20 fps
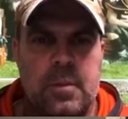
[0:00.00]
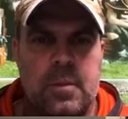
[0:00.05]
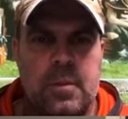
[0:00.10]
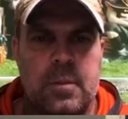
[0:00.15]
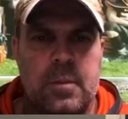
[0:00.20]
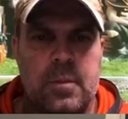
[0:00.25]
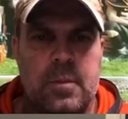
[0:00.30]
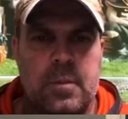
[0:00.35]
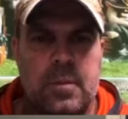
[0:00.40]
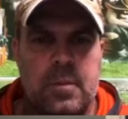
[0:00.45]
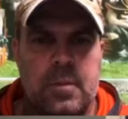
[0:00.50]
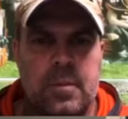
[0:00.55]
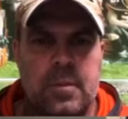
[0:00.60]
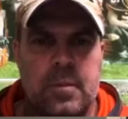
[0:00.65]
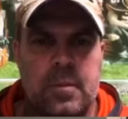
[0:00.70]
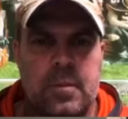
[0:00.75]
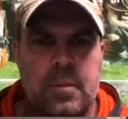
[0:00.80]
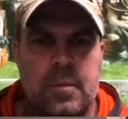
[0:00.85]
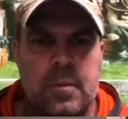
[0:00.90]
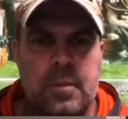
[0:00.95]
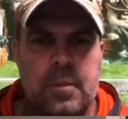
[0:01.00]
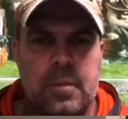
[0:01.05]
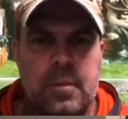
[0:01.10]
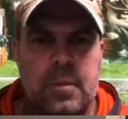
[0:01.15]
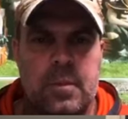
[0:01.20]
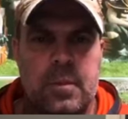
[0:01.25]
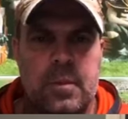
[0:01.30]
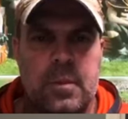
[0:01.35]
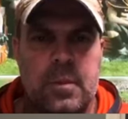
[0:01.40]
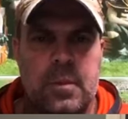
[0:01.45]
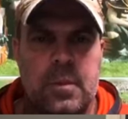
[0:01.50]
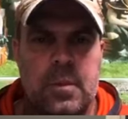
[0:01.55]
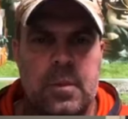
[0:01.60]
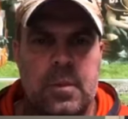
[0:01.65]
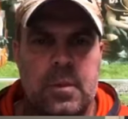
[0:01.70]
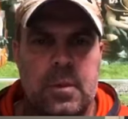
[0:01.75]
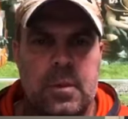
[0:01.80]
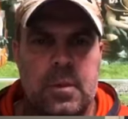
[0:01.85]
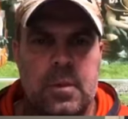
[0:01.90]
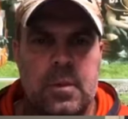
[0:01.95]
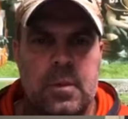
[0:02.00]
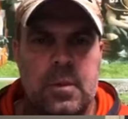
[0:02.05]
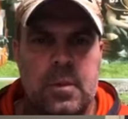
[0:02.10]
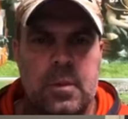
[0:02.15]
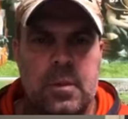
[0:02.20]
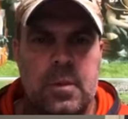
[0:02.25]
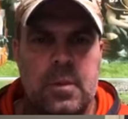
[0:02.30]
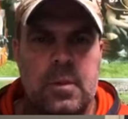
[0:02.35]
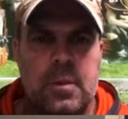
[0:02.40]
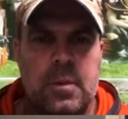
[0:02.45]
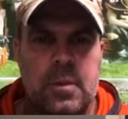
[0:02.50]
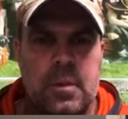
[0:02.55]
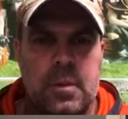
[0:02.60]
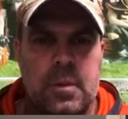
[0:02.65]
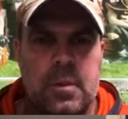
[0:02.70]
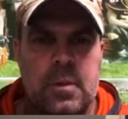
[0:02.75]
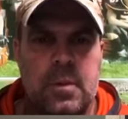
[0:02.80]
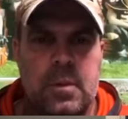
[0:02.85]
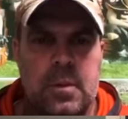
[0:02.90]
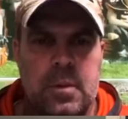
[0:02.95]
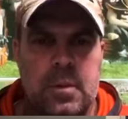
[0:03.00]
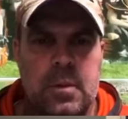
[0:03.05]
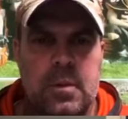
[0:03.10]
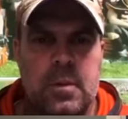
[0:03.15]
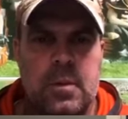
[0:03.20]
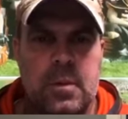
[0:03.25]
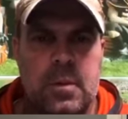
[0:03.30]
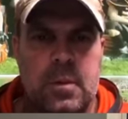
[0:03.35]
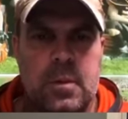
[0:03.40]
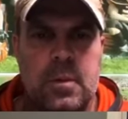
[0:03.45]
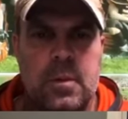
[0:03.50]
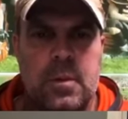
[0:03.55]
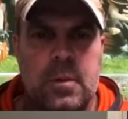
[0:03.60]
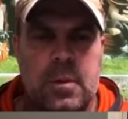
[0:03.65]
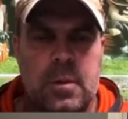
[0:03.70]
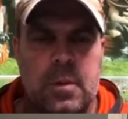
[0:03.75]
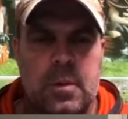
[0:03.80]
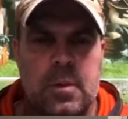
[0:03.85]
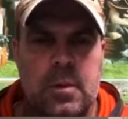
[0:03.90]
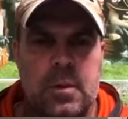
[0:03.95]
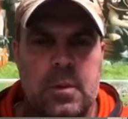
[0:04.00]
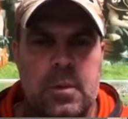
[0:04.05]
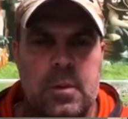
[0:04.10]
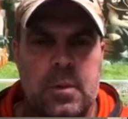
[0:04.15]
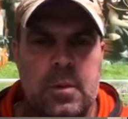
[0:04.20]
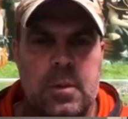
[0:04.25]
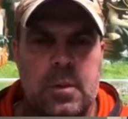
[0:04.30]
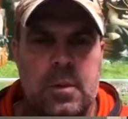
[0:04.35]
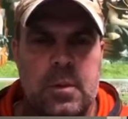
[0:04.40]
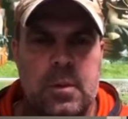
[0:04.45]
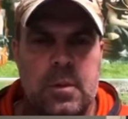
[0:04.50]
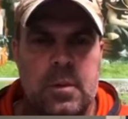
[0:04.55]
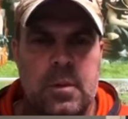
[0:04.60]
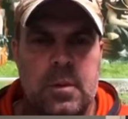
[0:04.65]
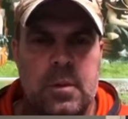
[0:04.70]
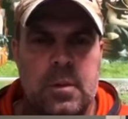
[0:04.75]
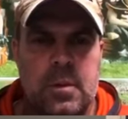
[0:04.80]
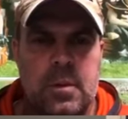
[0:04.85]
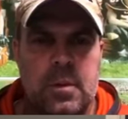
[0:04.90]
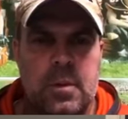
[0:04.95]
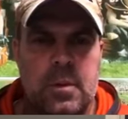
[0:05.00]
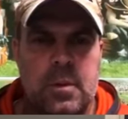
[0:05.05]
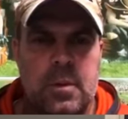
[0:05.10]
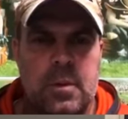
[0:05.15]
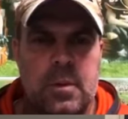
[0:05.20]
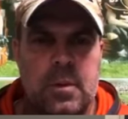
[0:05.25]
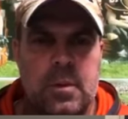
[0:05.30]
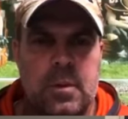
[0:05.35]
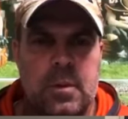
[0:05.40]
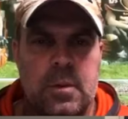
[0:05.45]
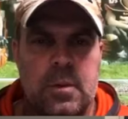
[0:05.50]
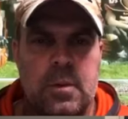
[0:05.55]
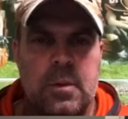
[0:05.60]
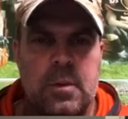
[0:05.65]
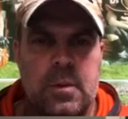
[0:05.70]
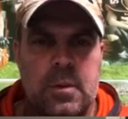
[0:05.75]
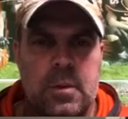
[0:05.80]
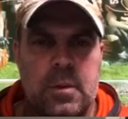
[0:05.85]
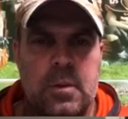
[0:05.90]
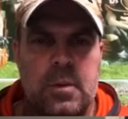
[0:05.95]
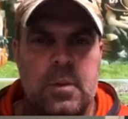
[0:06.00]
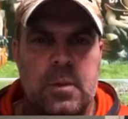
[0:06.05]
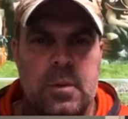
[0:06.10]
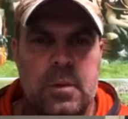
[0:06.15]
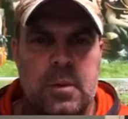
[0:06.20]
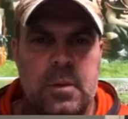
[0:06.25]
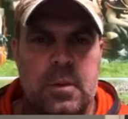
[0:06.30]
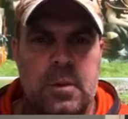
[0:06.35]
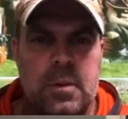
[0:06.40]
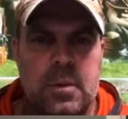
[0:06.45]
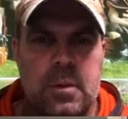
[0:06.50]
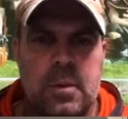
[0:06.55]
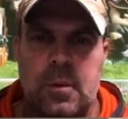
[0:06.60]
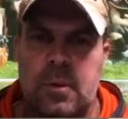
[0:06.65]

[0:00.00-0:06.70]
(silent)